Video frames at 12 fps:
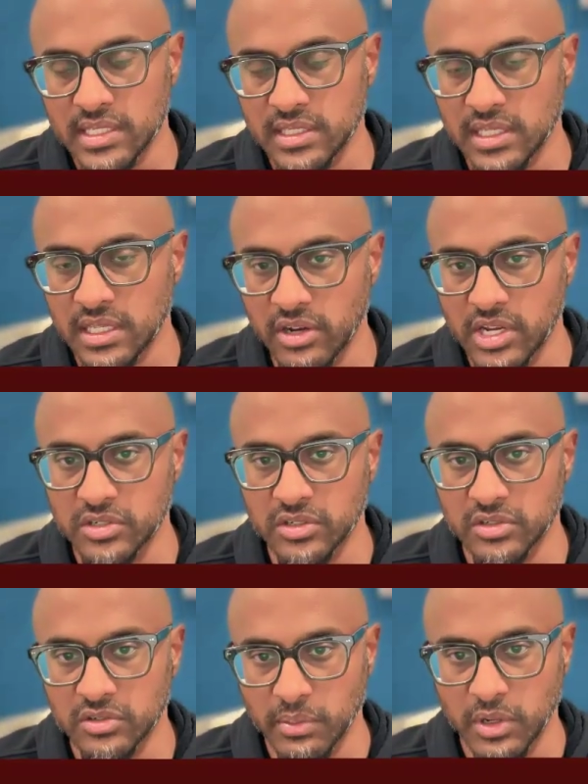asked the
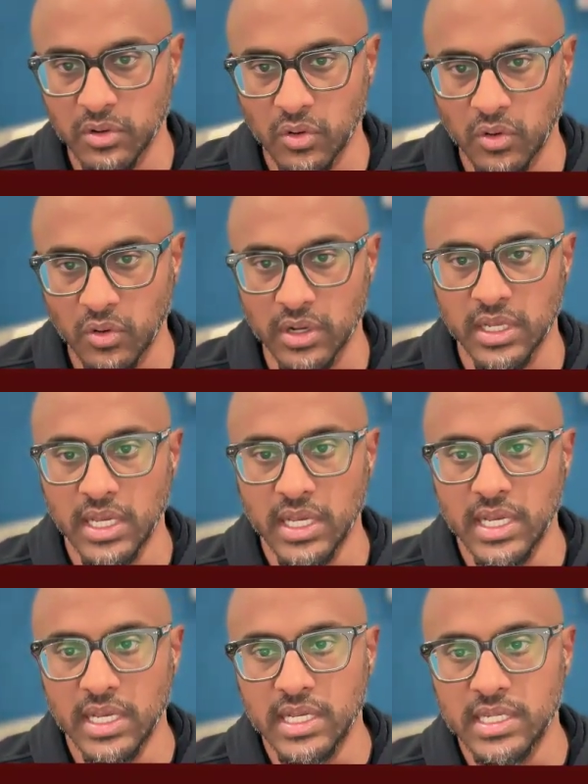International Criminal Court
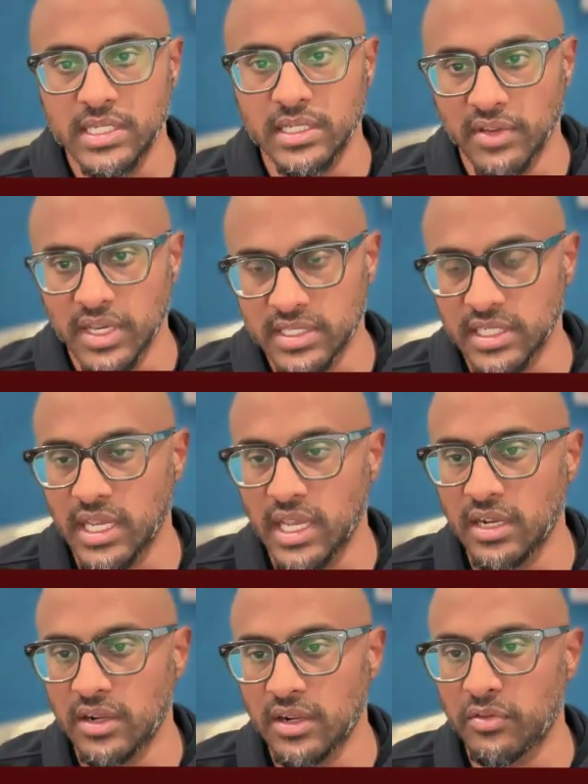to
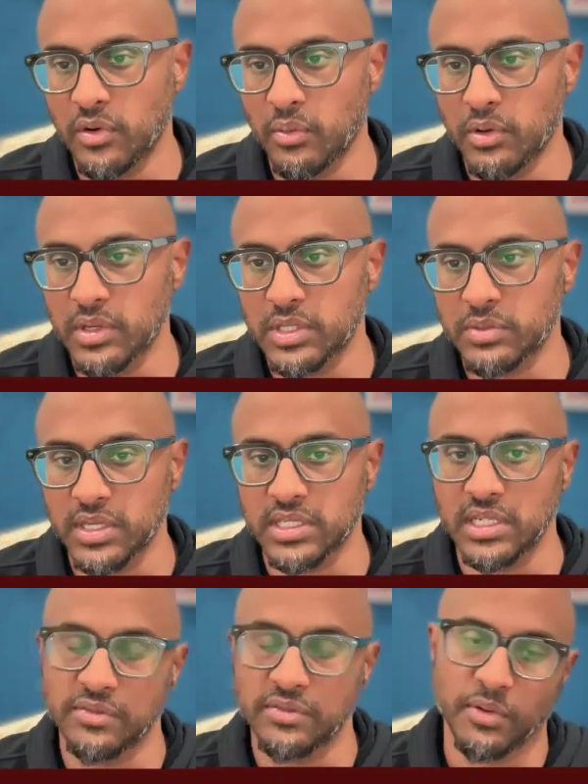investigate a former U.S.
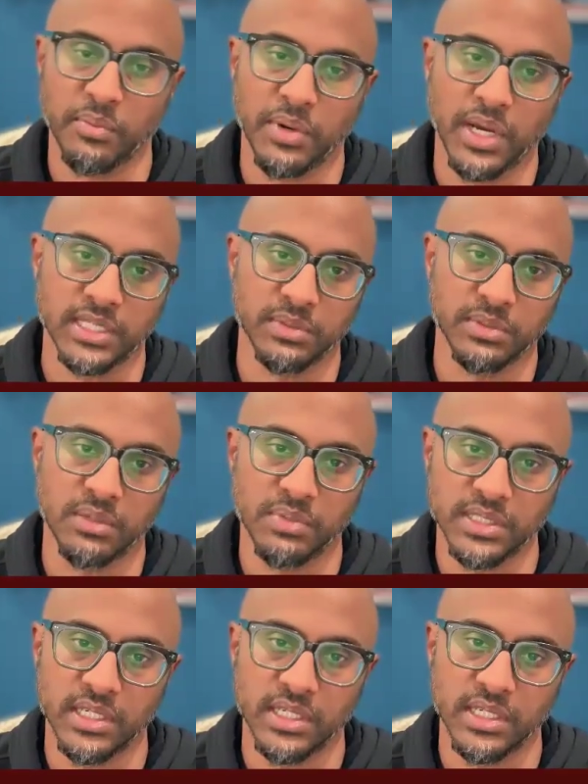president for possible
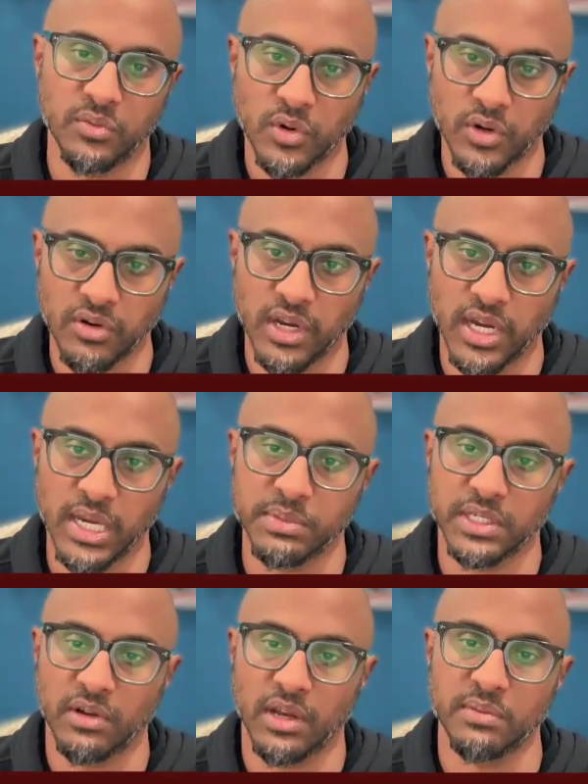complicity in war
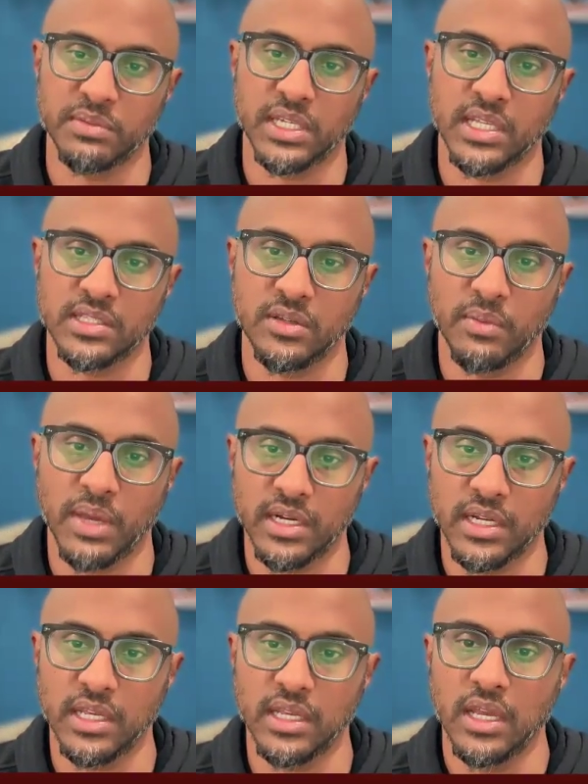crimes and crimes against
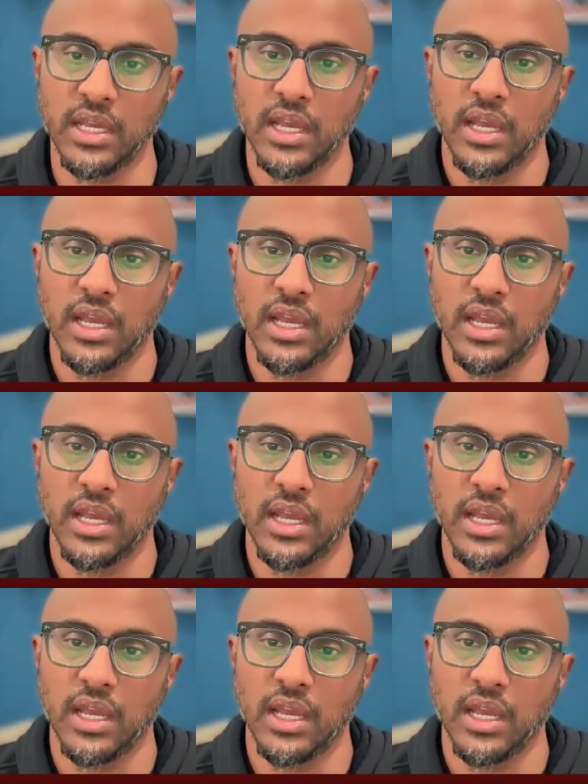humanity.